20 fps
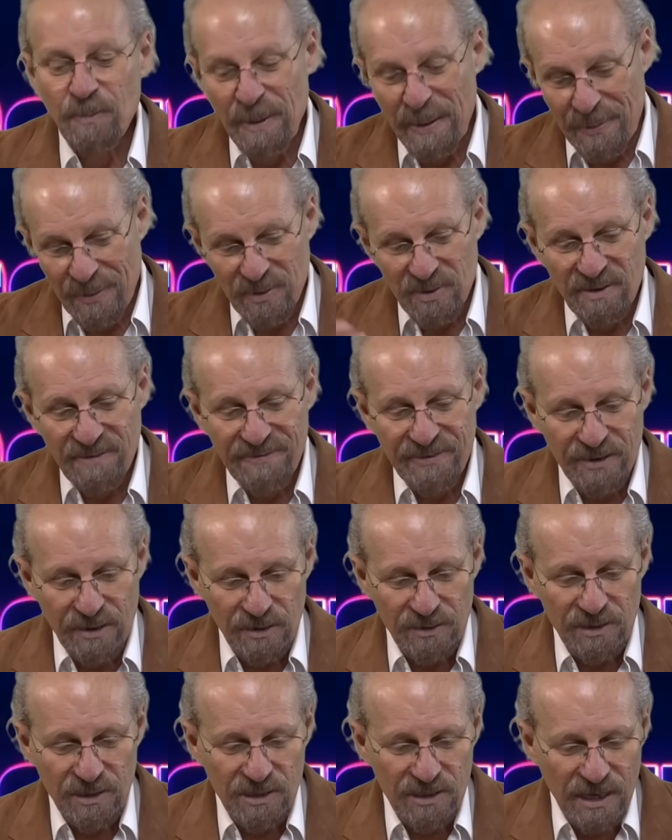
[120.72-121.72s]
people in the
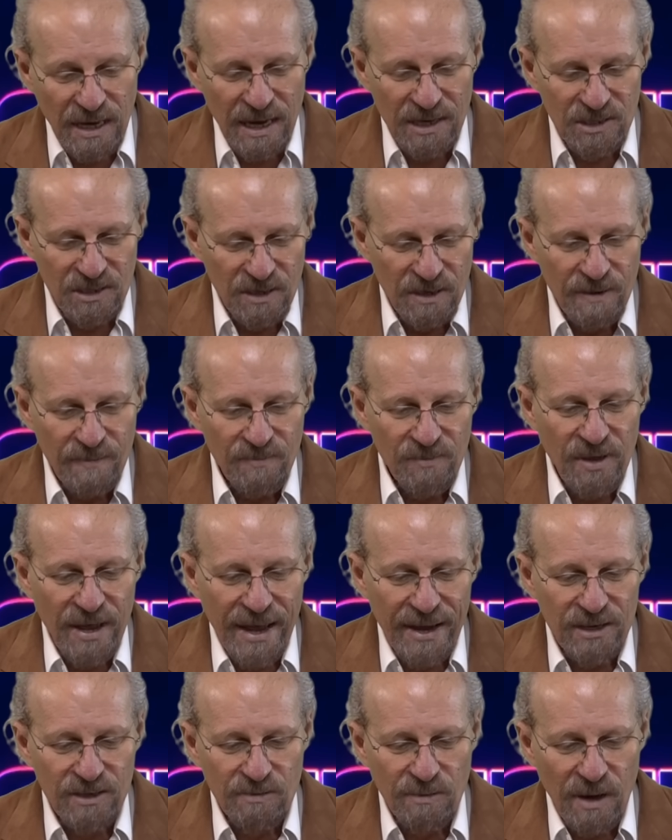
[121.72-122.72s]
field discuss.
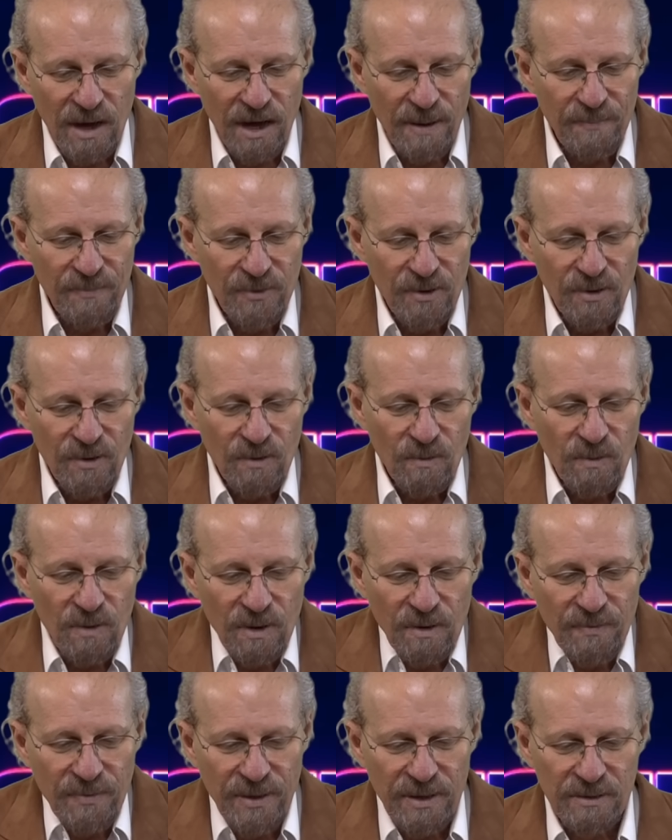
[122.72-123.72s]
Thanks, Rob.
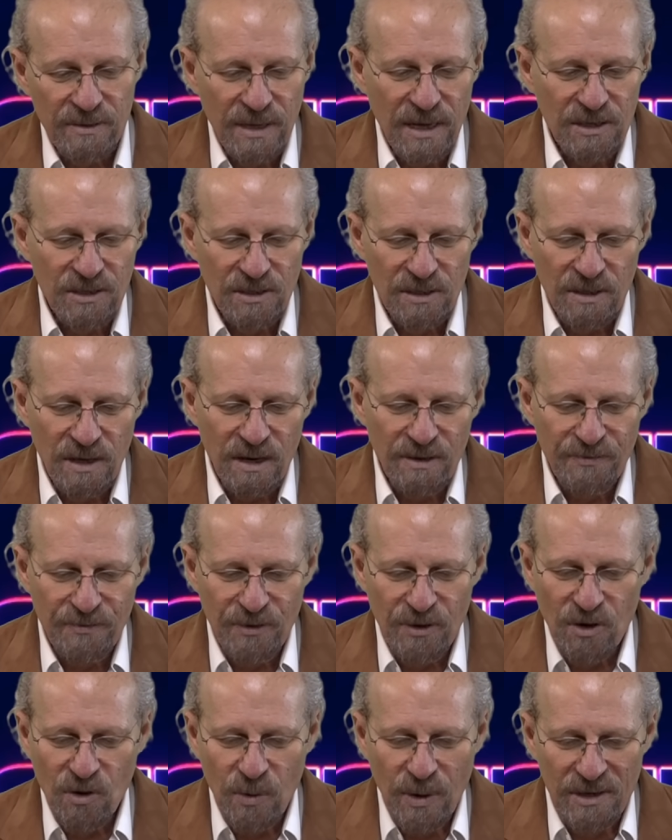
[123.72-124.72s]
Well, that's an
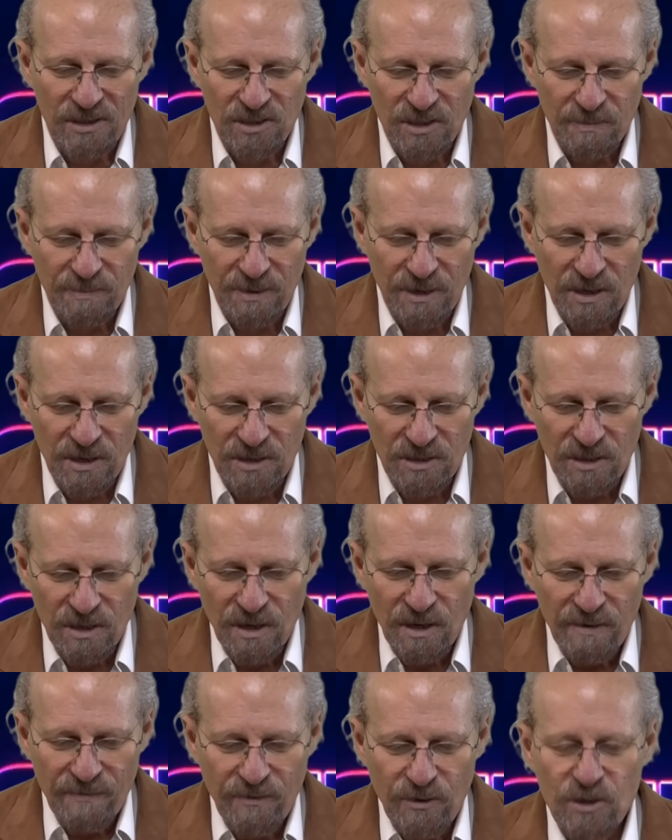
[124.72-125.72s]
unfair question because,
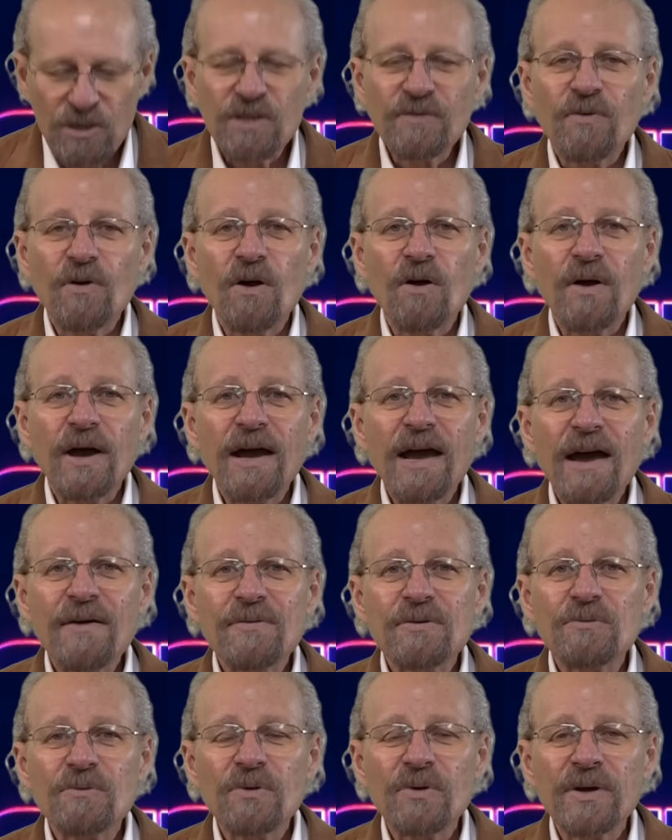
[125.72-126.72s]
first of all, I
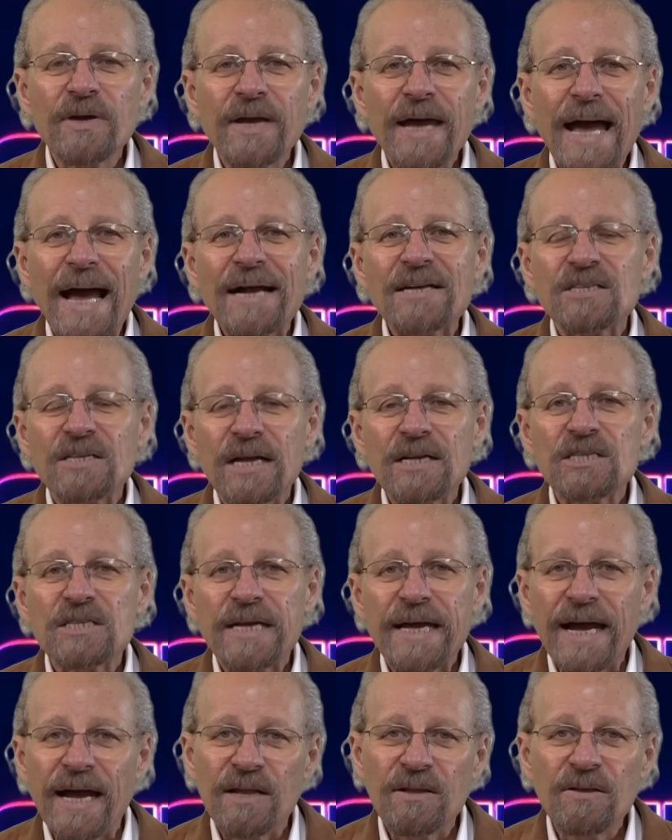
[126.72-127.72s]
haven't really accessed
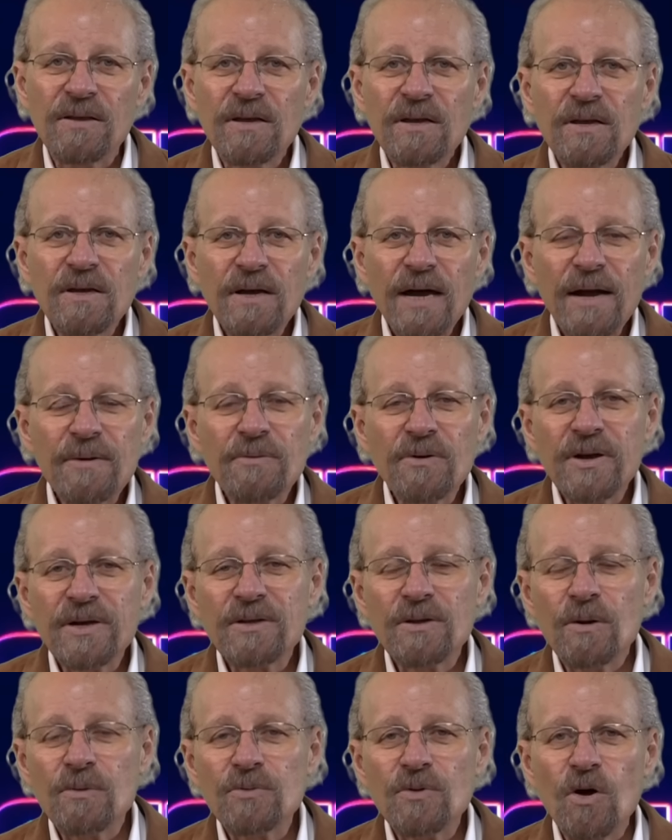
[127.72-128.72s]
Ken. I really
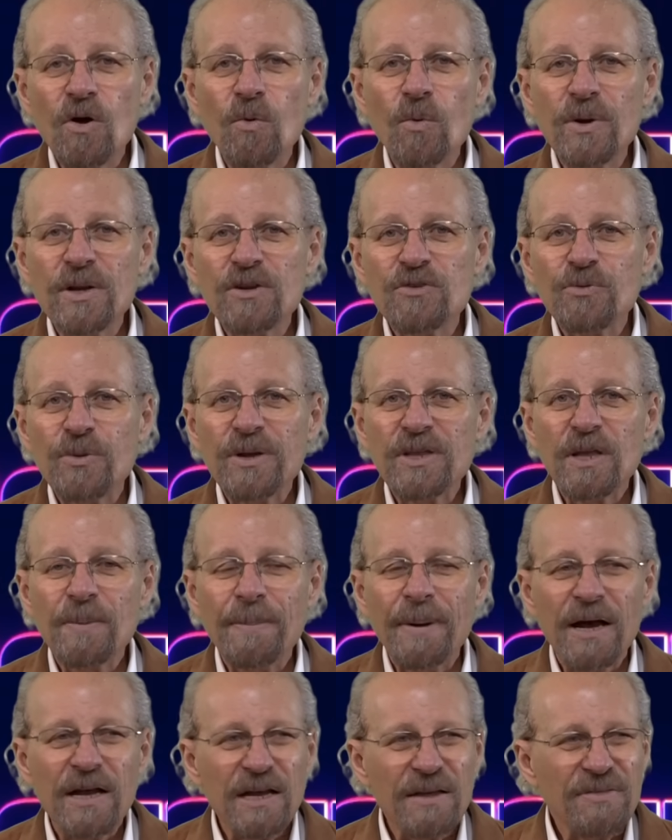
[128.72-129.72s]
don't know what he's written
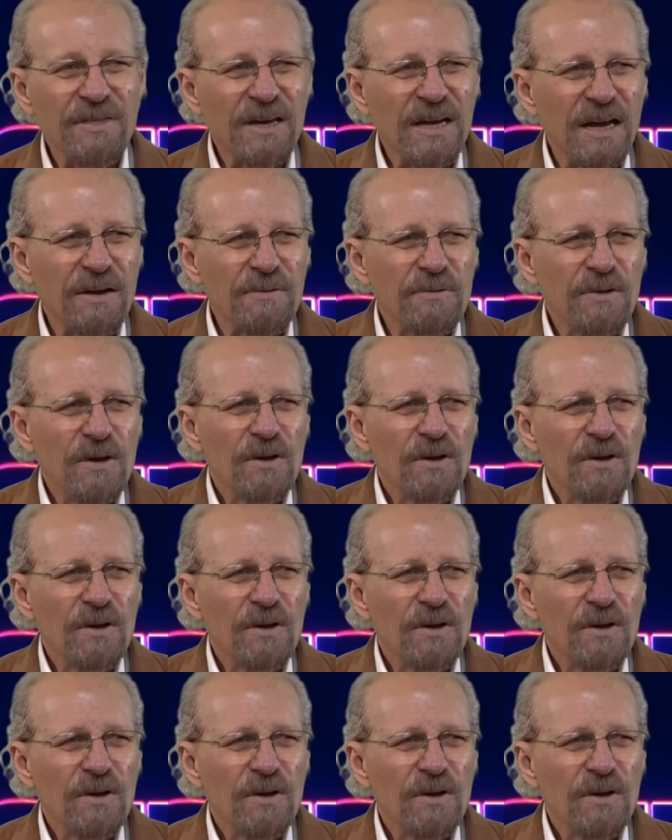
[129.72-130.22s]
about. I think I